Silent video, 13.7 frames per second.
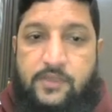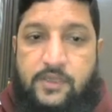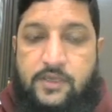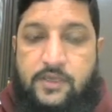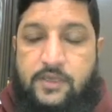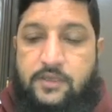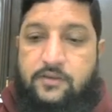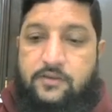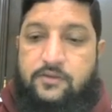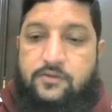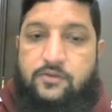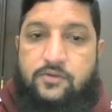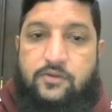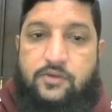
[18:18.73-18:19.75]
again.
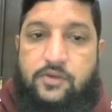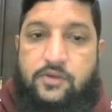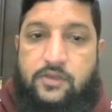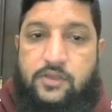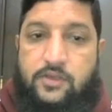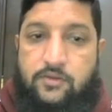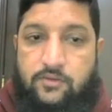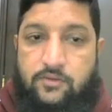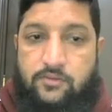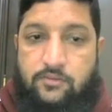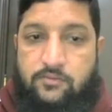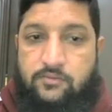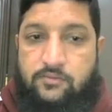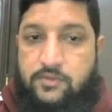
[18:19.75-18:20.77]
So it can equal to
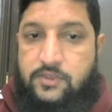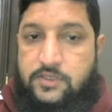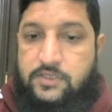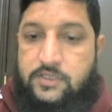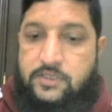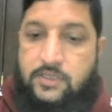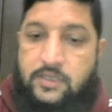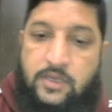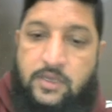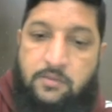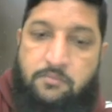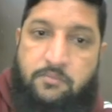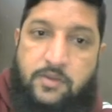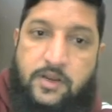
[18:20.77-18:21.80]
this
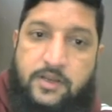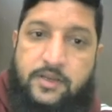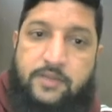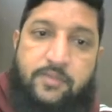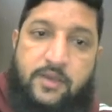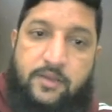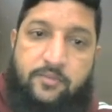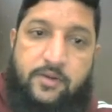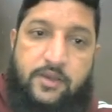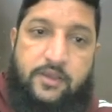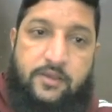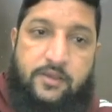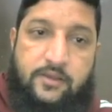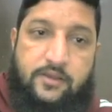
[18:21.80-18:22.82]
multiply by
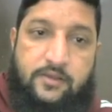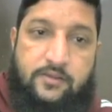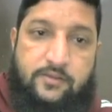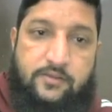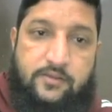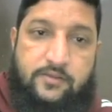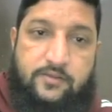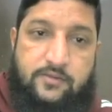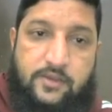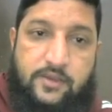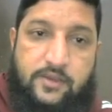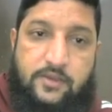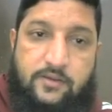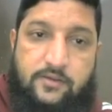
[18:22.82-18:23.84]
this
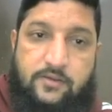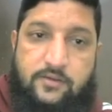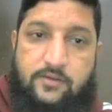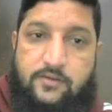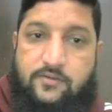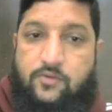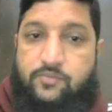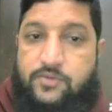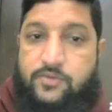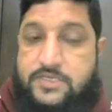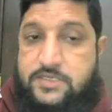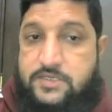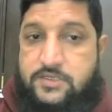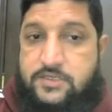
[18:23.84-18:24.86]
again. Discount
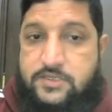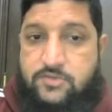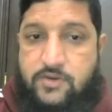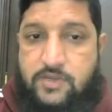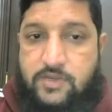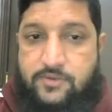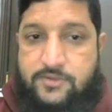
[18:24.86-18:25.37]
percentage is 20%.